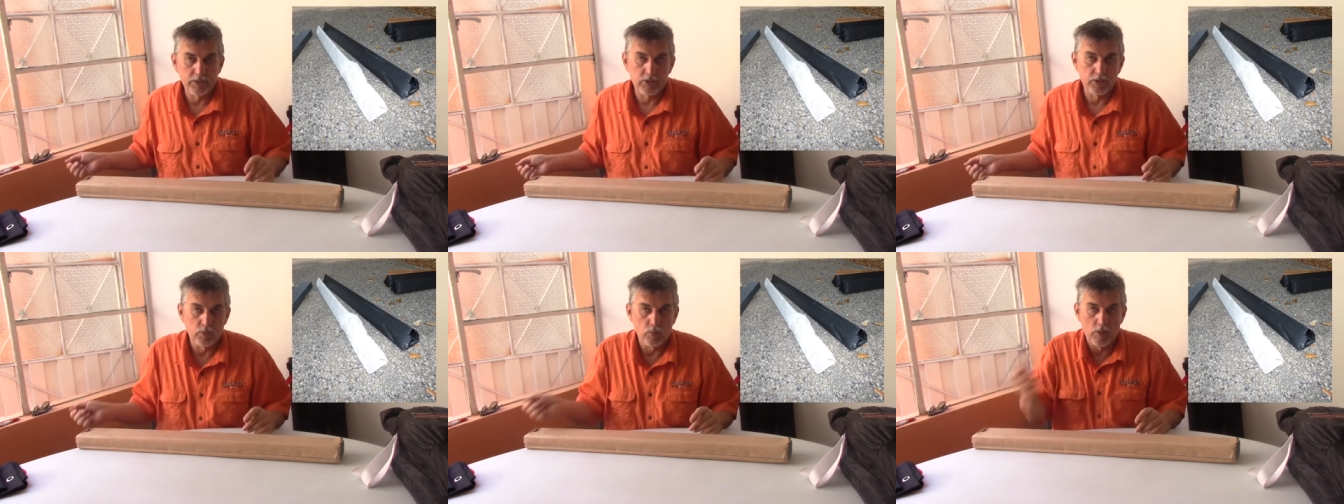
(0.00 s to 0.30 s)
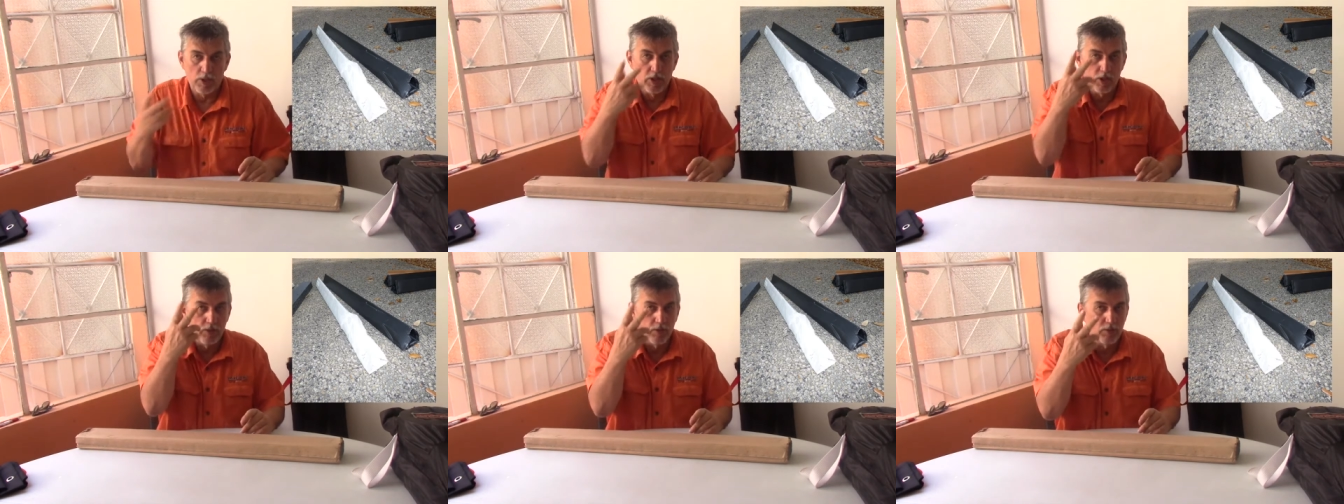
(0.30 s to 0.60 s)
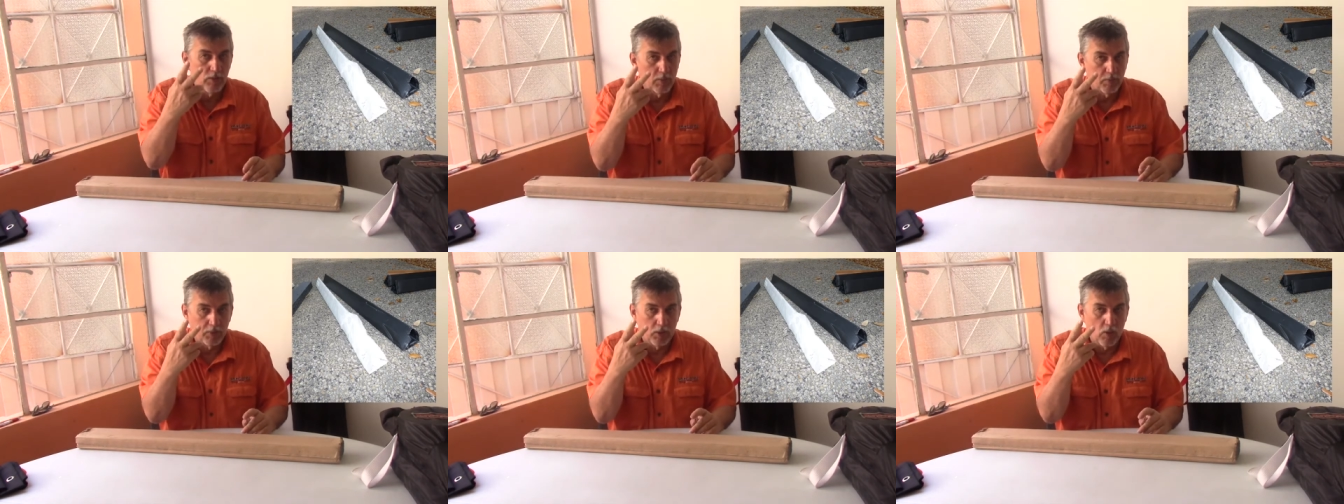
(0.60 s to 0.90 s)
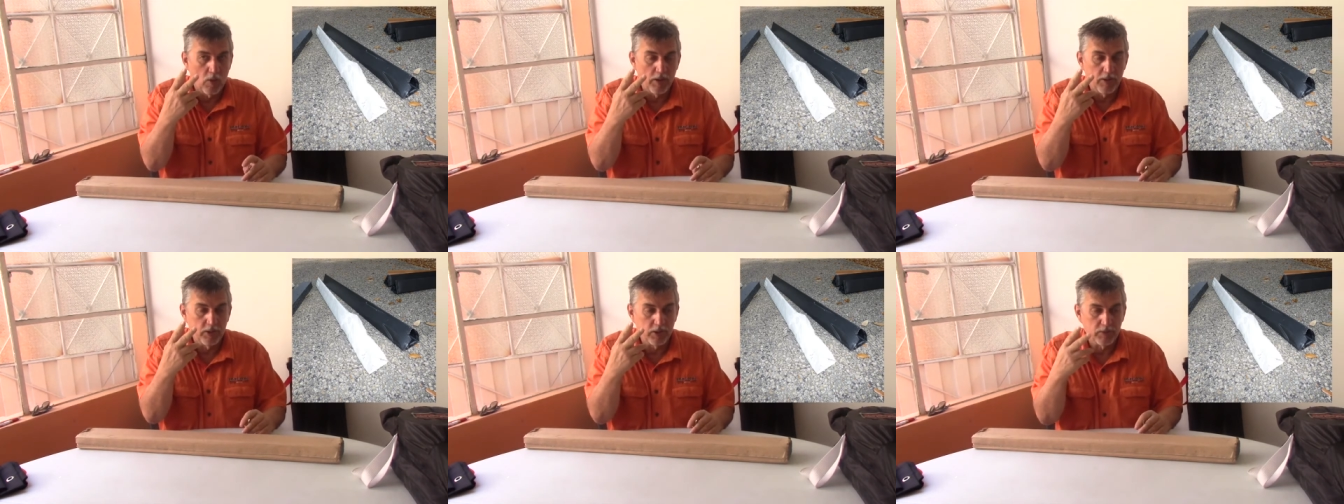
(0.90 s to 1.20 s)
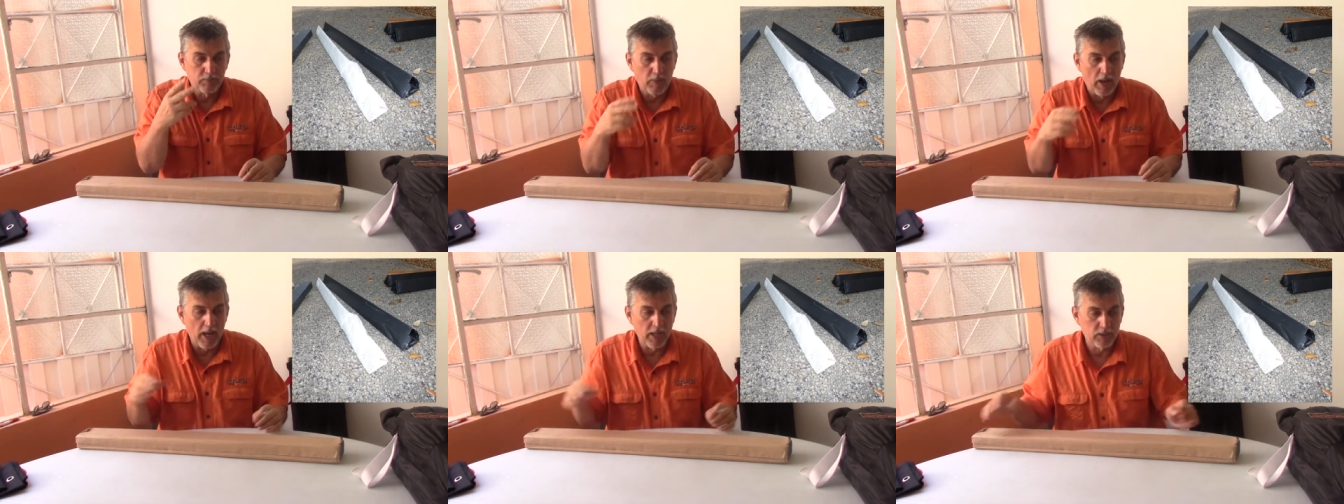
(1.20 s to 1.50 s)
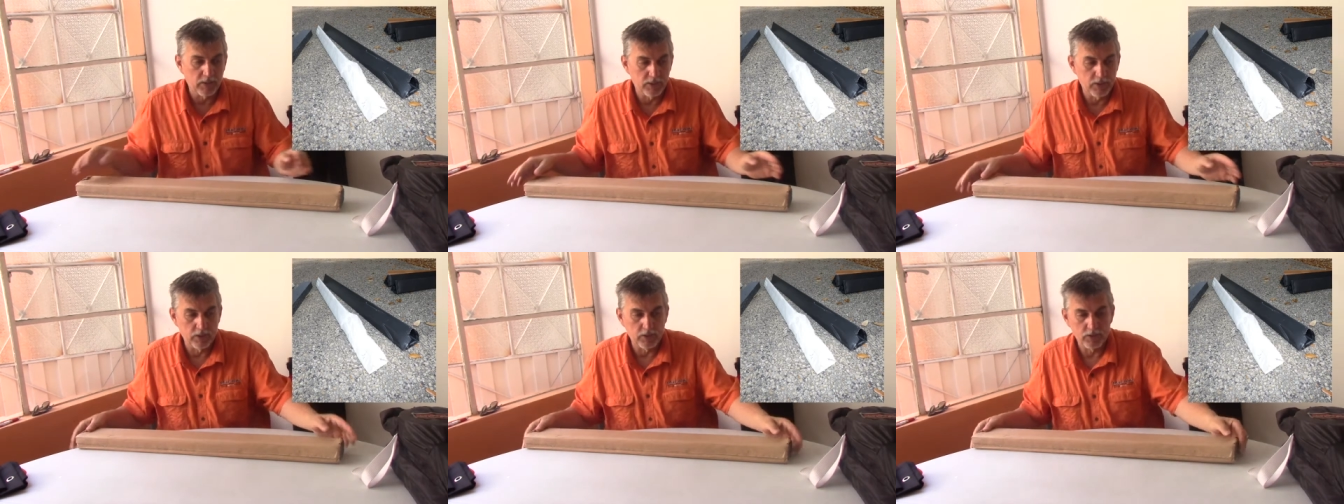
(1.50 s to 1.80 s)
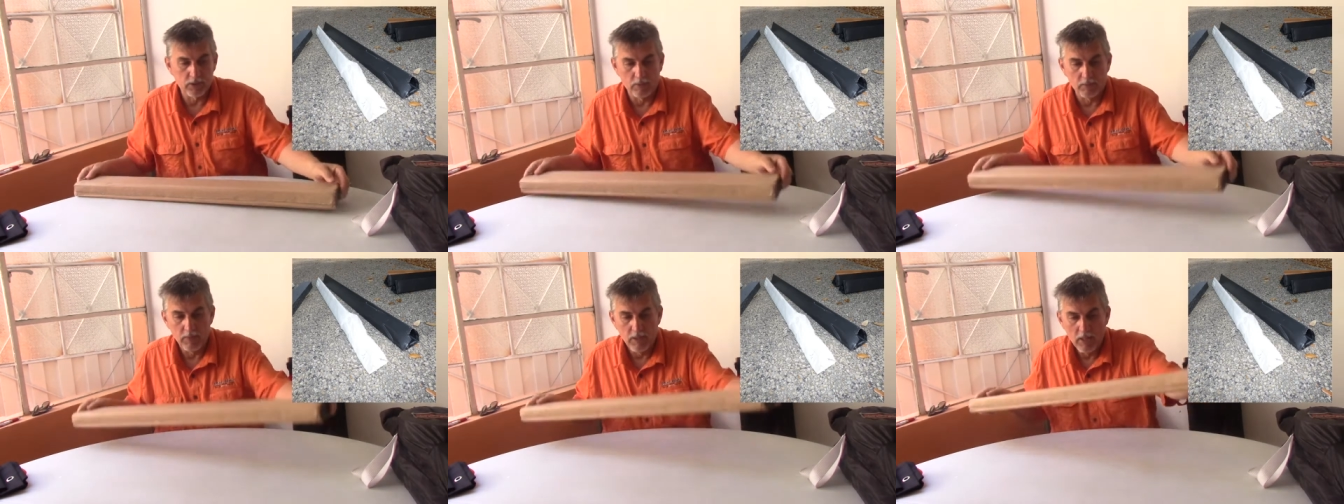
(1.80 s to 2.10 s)
is when you deploy the spike
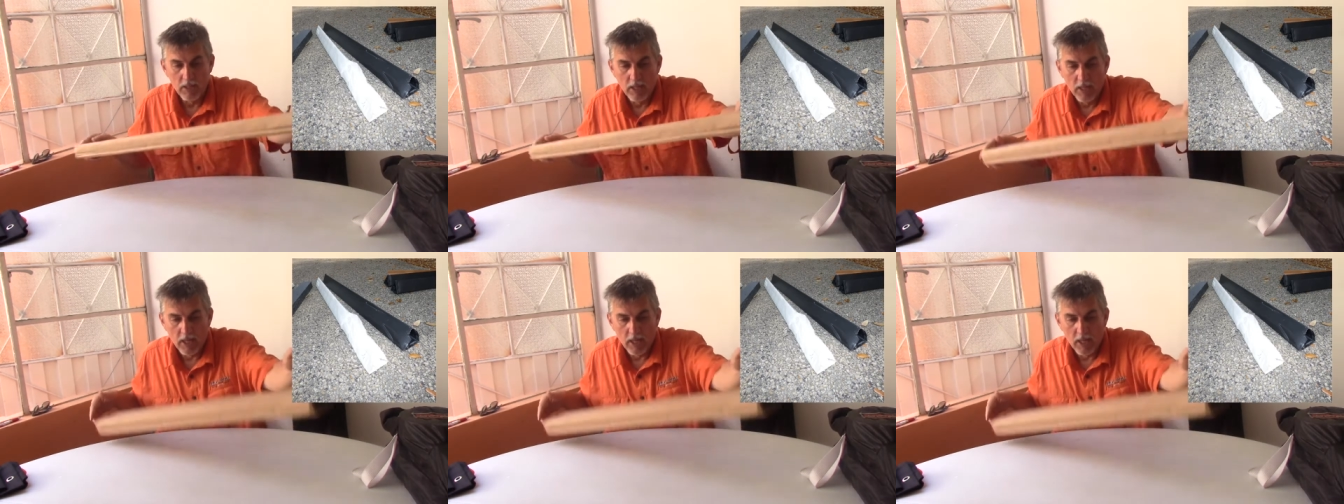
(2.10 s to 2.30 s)
system,